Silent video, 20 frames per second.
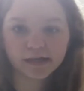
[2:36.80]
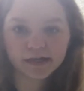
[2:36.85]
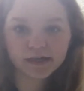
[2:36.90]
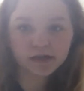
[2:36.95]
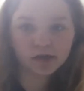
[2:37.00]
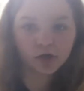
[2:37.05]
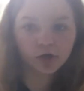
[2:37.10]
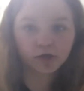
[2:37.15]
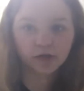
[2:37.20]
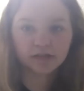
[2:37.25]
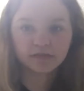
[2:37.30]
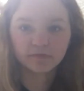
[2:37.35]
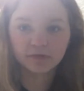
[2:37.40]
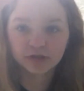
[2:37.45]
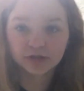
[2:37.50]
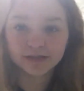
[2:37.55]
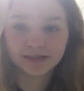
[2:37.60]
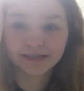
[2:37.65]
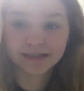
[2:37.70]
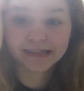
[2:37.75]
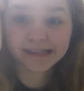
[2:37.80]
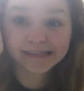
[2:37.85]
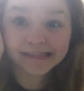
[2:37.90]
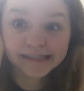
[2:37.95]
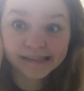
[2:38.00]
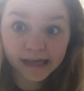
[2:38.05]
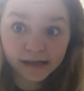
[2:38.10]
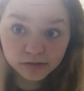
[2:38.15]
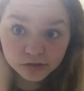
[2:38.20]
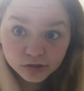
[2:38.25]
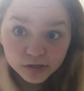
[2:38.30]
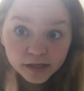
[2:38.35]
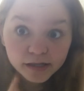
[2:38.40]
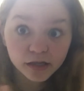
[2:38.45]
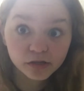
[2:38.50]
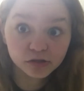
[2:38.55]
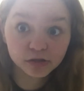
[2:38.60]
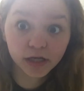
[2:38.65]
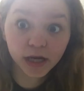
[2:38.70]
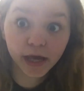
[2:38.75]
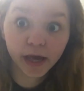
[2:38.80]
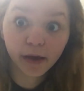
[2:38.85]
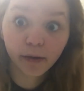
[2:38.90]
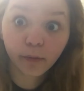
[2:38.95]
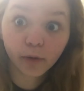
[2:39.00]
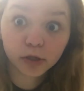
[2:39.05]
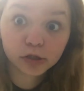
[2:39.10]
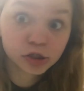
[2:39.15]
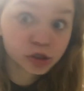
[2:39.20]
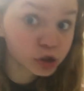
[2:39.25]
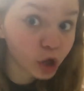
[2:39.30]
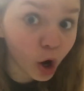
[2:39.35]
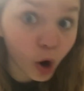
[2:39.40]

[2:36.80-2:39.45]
didn't hurt as much as it did yesterday. Yesterday, it was so